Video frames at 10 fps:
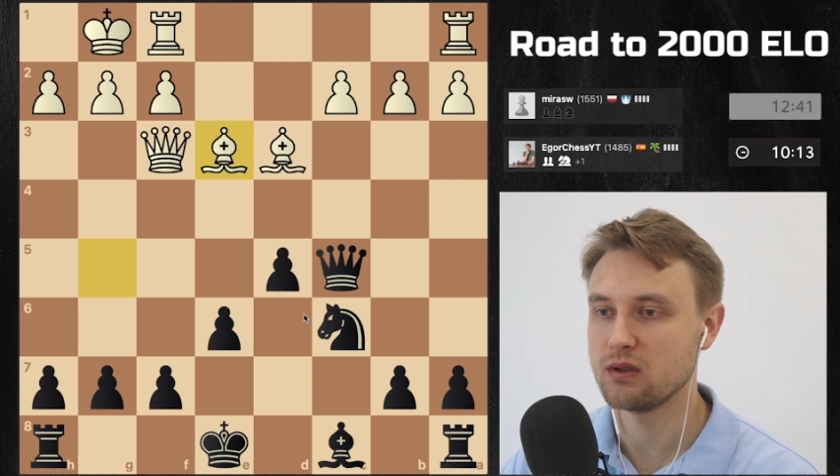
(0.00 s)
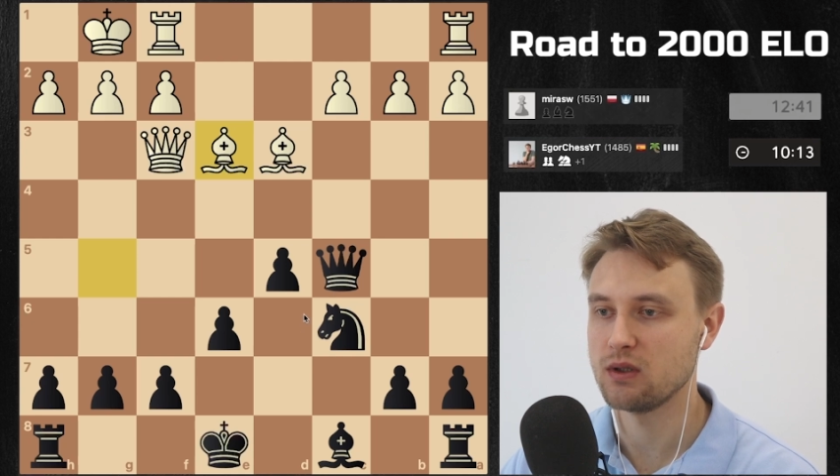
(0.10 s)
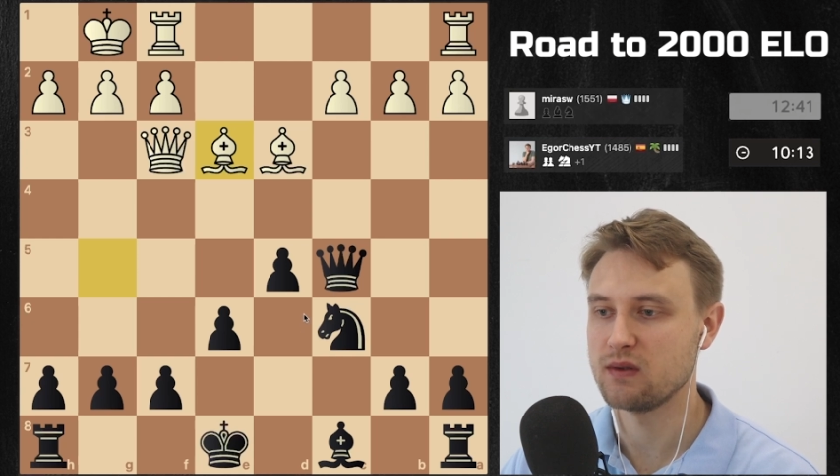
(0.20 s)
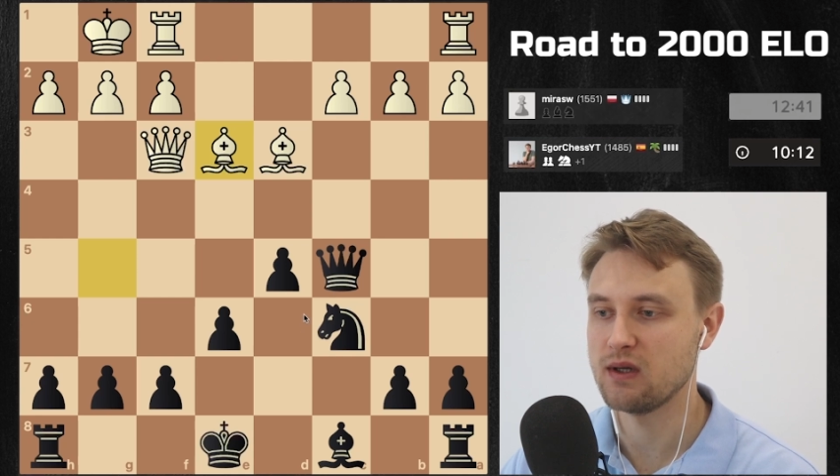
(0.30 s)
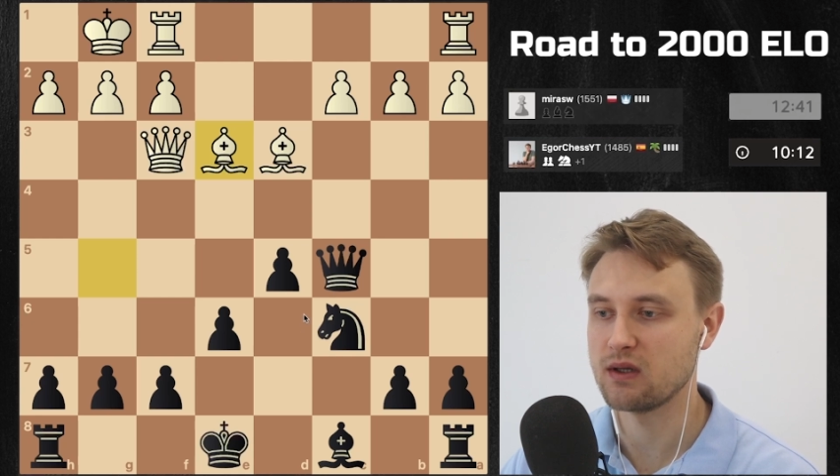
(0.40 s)

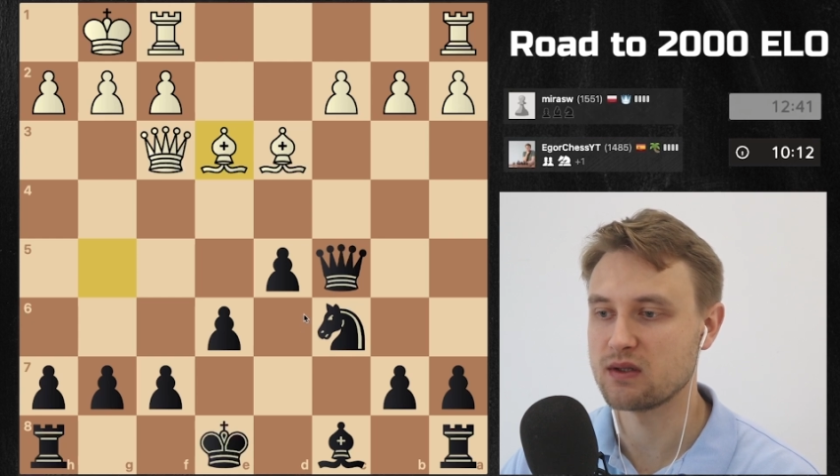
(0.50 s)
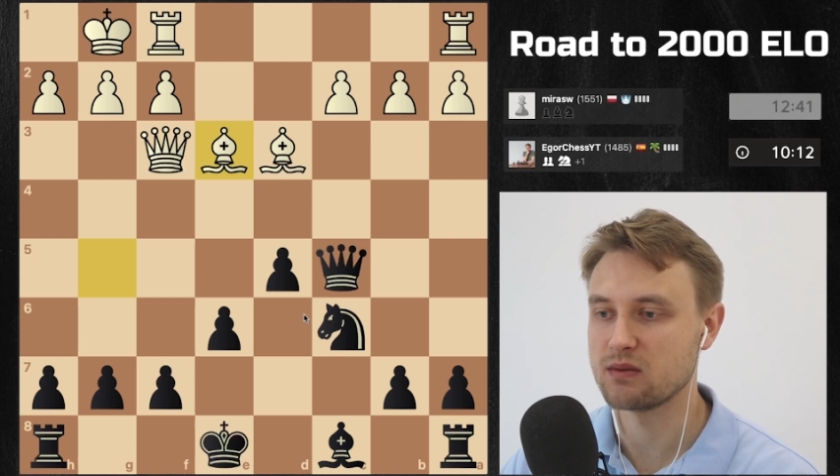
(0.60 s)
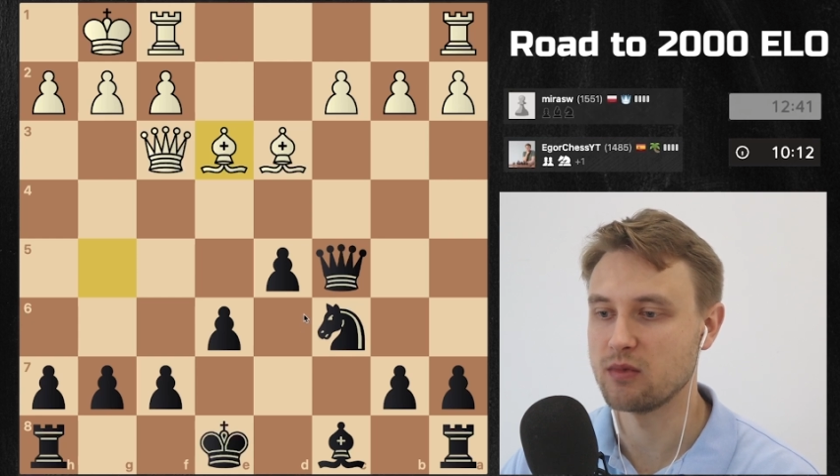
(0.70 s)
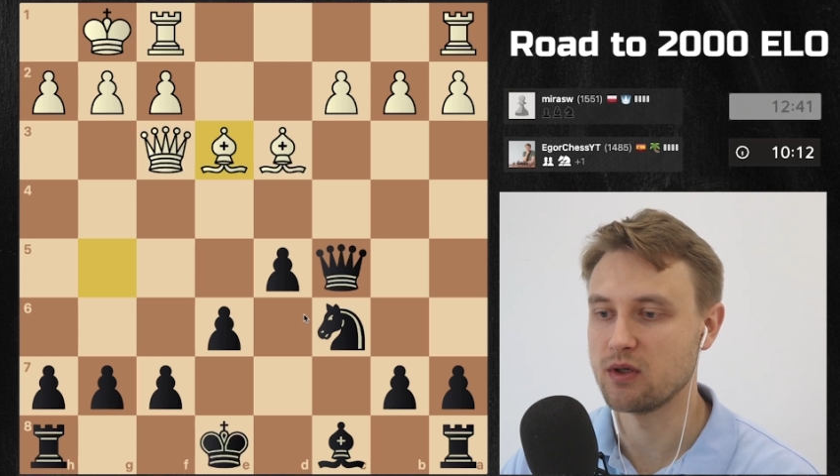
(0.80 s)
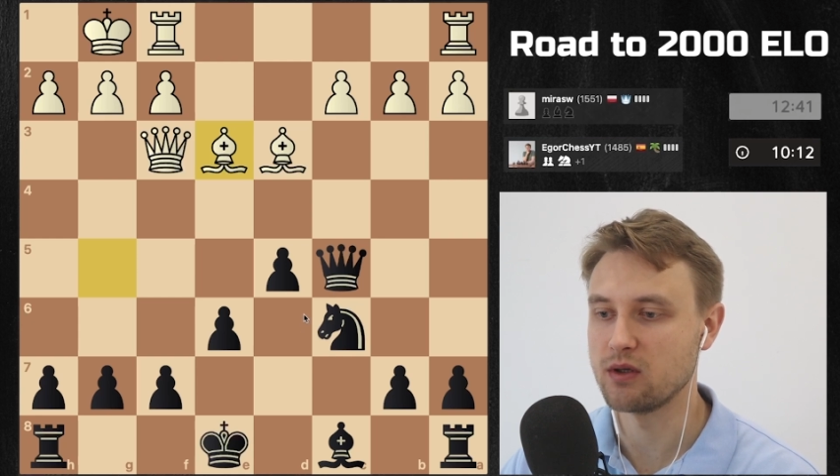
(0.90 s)
attacks
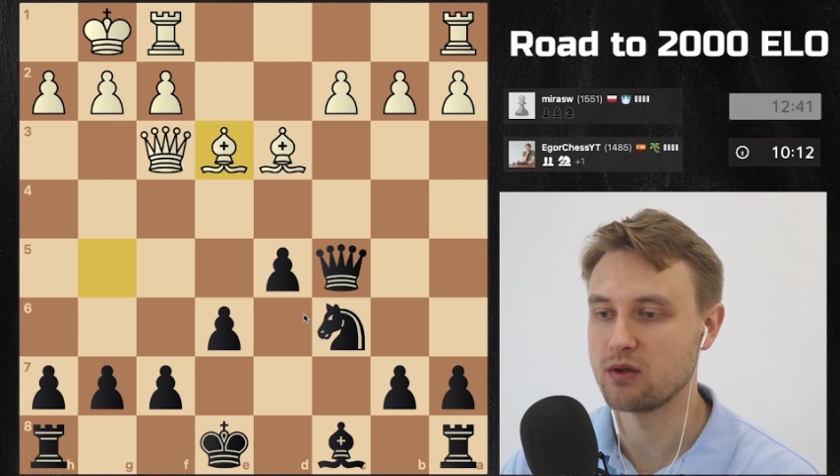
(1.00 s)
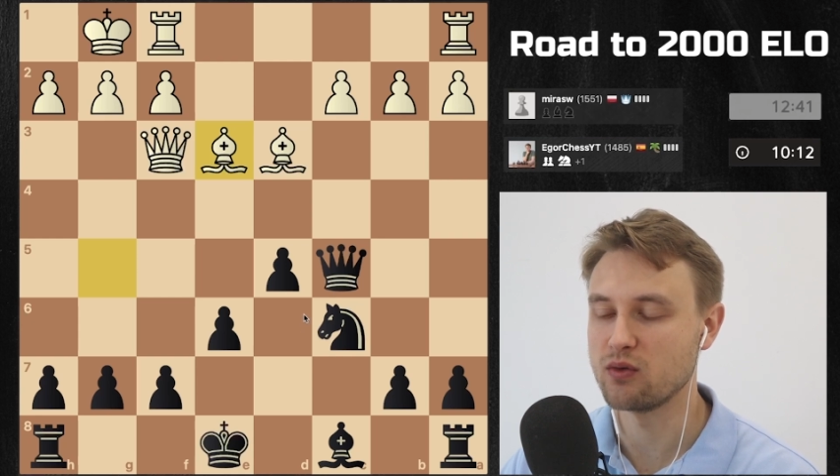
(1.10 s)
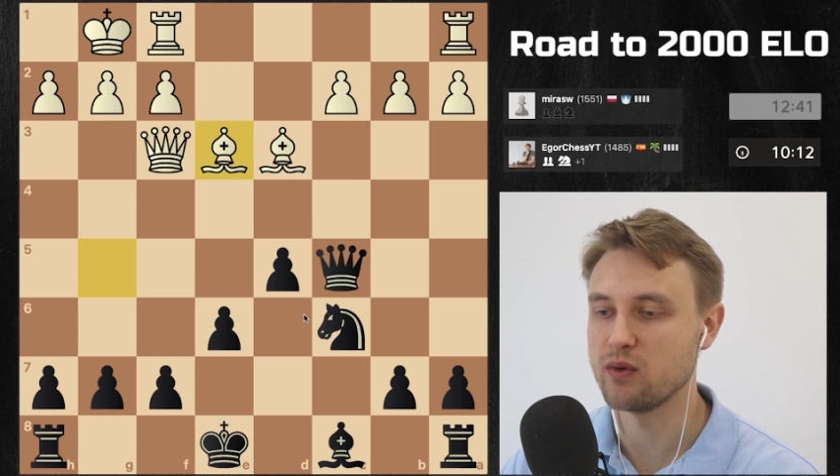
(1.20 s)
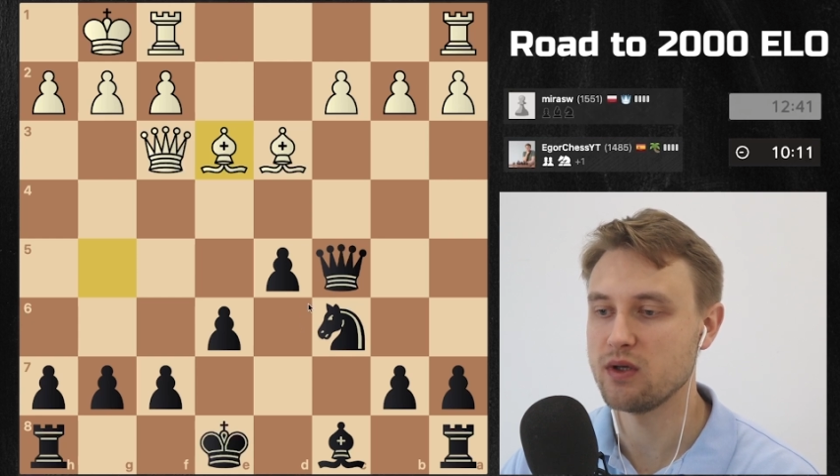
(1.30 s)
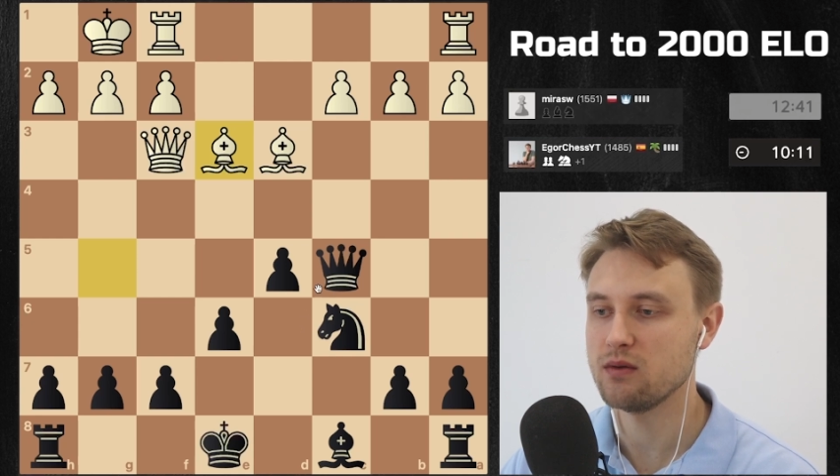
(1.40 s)
my
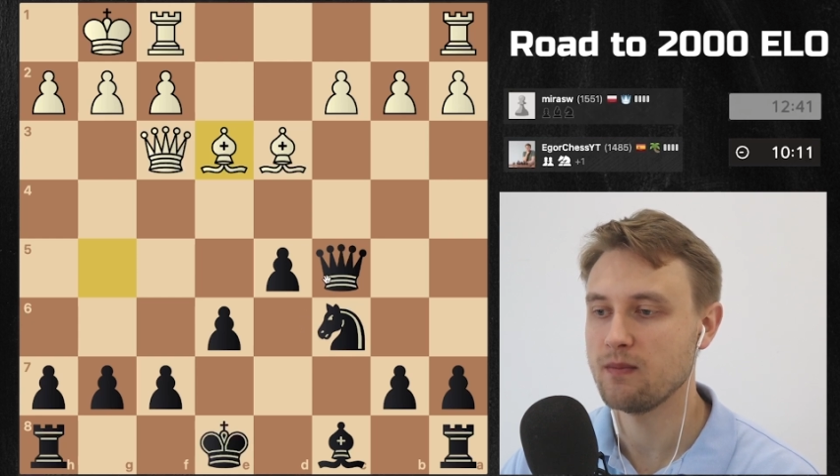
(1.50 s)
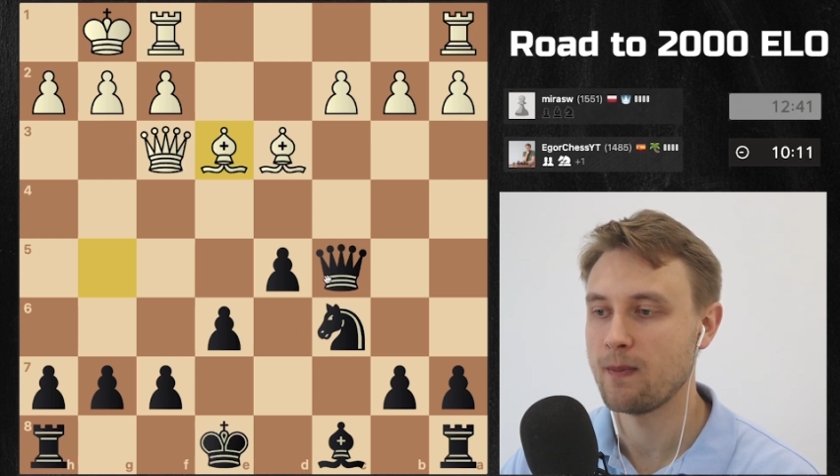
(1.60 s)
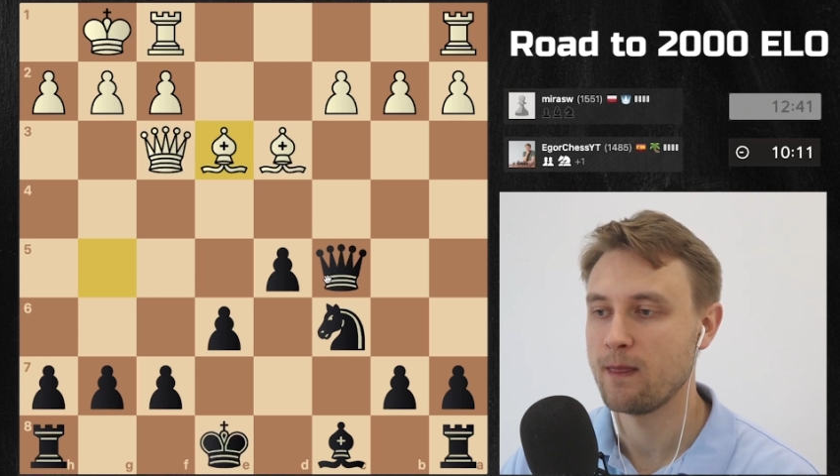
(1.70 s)
queen.